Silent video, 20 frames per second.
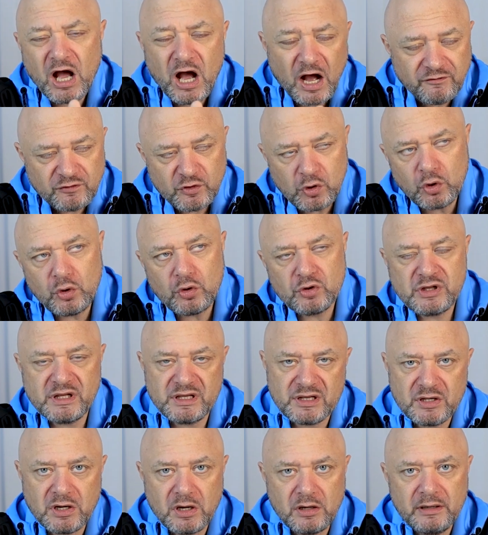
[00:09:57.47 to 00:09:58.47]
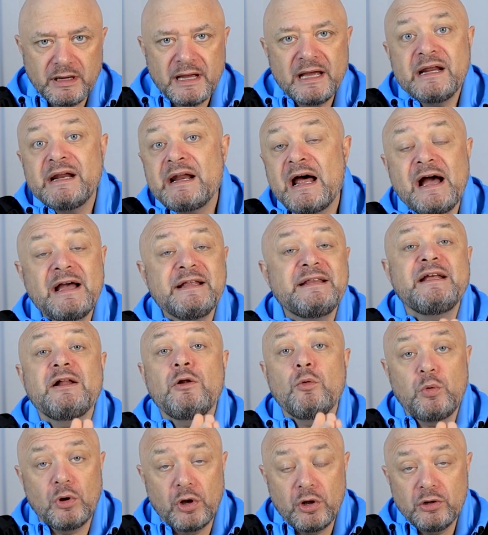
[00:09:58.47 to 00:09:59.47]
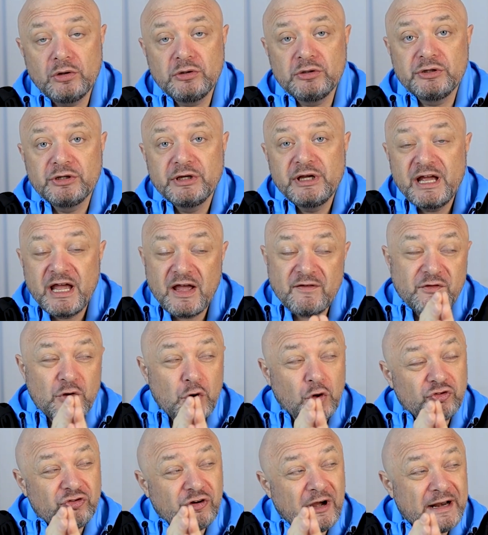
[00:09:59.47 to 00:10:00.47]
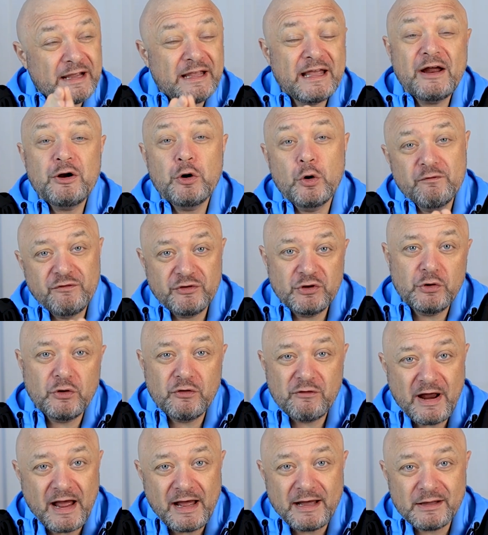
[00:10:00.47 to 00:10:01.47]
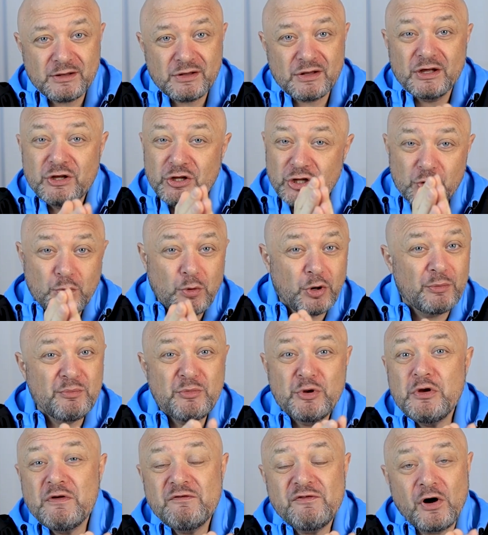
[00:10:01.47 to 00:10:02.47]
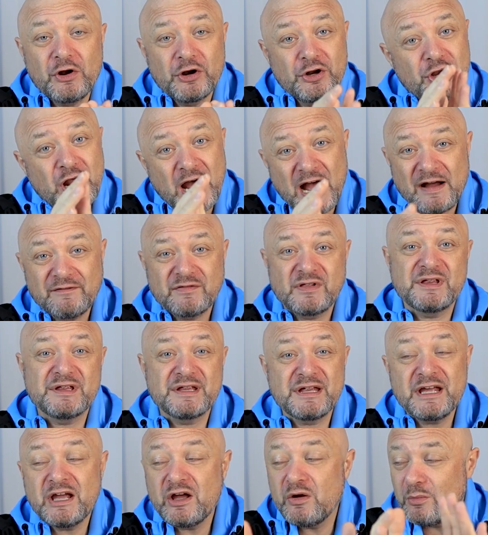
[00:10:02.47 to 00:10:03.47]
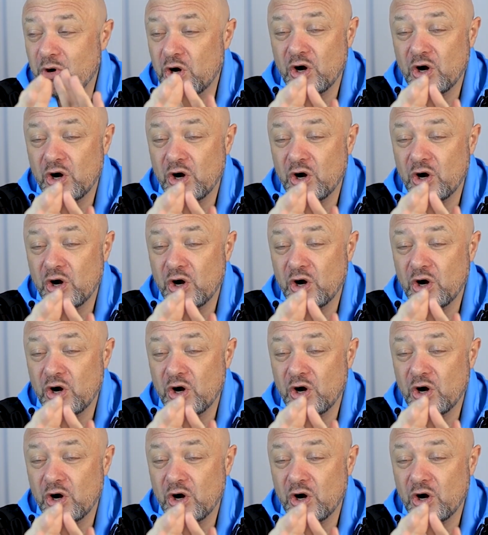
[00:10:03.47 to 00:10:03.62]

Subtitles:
Of course it's not. In an ideal world, if you're trying to get over your ex, you want to move on and not have to see them